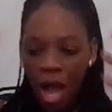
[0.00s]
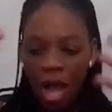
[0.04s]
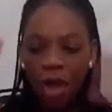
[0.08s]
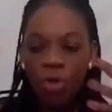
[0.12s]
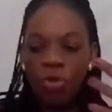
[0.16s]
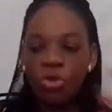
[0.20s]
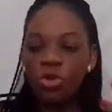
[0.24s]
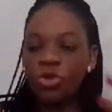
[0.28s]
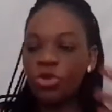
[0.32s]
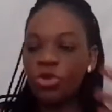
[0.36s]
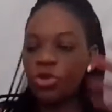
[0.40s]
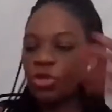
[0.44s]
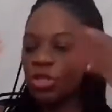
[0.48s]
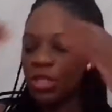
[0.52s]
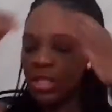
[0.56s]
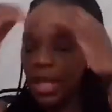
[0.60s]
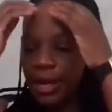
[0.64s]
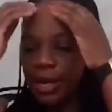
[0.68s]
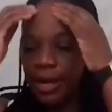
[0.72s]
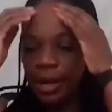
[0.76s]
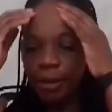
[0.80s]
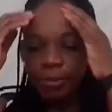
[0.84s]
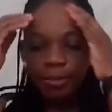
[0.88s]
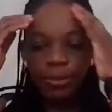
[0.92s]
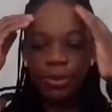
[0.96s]
How would you
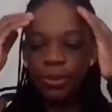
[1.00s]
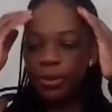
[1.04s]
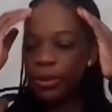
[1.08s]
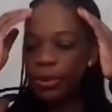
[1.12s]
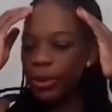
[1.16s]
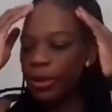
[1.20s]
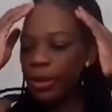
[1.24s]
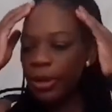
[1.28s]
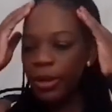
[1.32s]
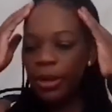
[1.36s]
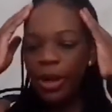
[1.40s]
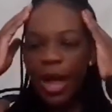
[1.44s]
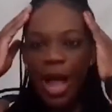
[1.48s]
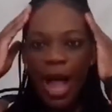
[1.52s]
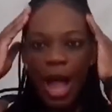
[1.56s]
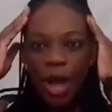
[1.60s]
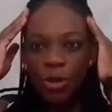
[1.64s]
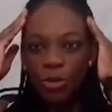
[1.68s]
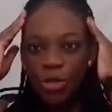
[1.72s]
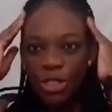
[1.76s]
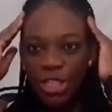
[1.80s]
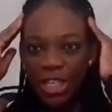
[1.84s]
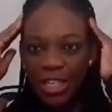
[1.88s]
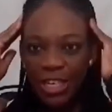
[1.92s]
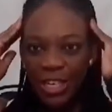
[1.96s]
stand up? How
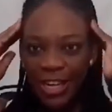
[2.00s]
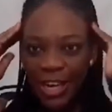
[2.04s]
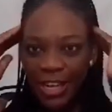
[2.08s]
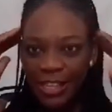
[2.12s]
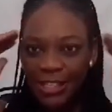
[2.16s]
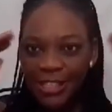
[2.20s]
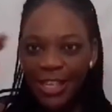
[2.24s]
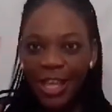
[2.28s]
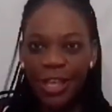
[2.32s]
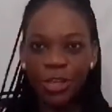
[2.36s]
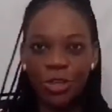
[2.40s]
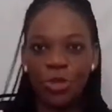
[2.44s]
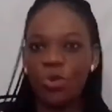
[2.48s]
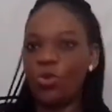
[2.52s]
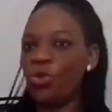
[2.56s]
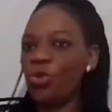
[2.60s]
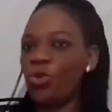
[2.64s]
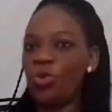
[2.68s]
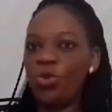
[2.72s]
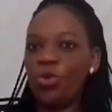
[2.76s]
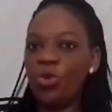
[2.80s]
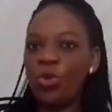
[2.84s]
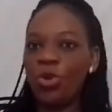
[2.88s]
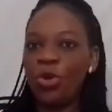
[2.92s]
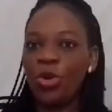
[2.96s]
generous are you?
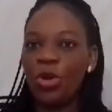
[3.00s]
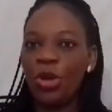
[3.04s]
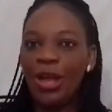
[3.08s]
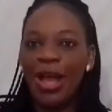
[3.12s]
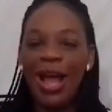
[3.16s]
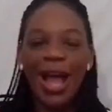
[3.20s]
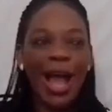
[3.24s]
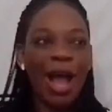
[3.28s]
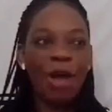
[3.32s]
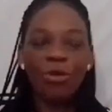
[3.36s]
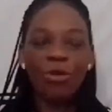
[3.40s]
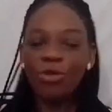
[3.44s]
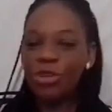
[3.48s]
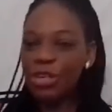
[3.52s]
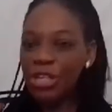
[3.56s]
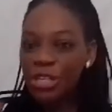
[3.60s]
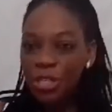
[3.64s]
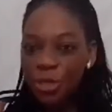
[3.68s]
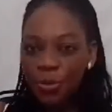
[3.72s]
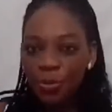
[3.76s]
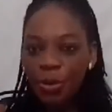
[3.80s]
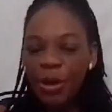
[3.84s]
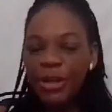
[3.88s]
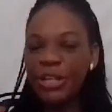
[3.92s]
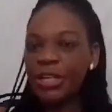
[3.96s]
How
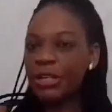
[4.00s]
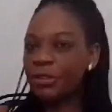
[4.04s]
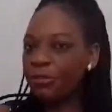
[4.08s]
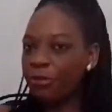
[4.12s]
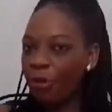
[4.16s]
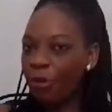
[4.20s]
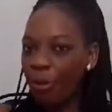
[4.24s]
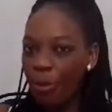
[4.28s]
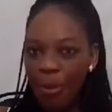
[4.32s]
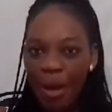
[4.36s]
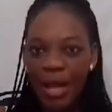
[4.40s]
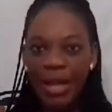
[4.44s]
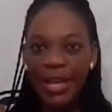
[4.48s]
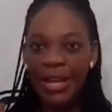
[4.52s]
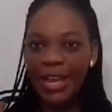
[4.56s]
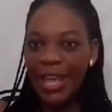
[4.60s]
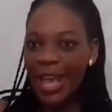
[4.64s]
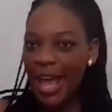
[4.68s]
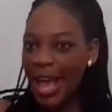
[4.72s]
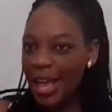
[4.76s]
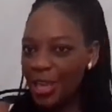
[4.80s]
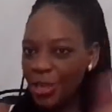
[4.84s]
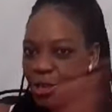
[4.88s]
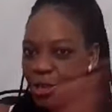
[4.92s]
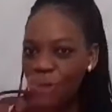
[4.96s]
desperate for money
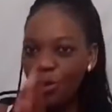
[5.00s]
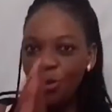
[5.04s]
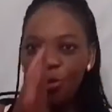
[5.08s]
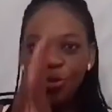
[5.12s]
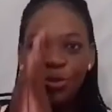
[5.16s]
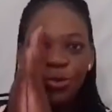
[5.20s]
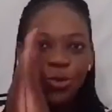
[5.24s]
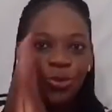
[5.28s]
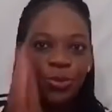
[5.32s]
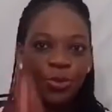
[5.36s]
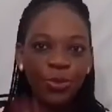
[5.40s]
are you?